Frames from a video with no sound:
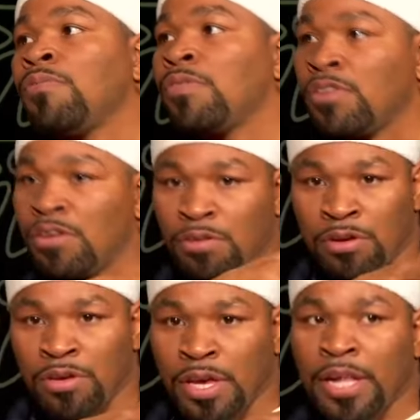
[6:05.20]
Will you
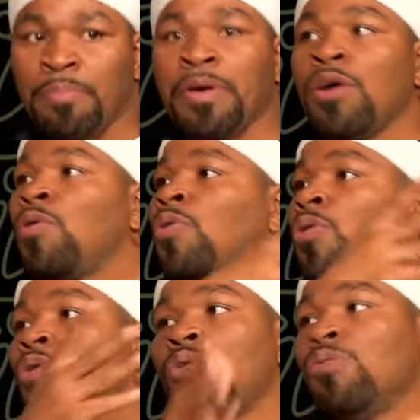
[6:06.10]
mm-hmm. get a belt?
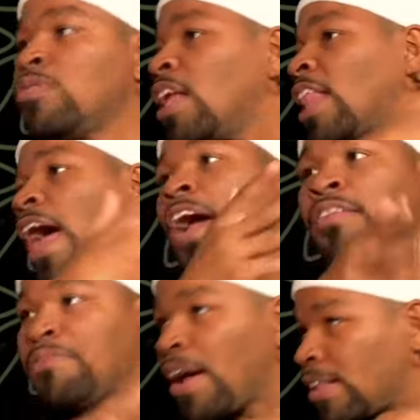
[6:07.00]
Who's in line
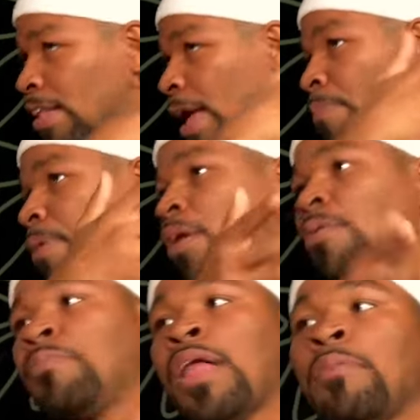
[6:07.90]
to fight to that
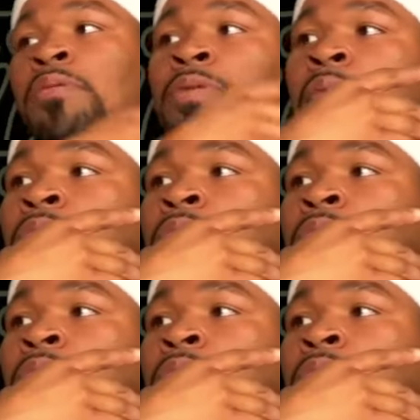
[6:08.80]
belt? Blah blah blah blah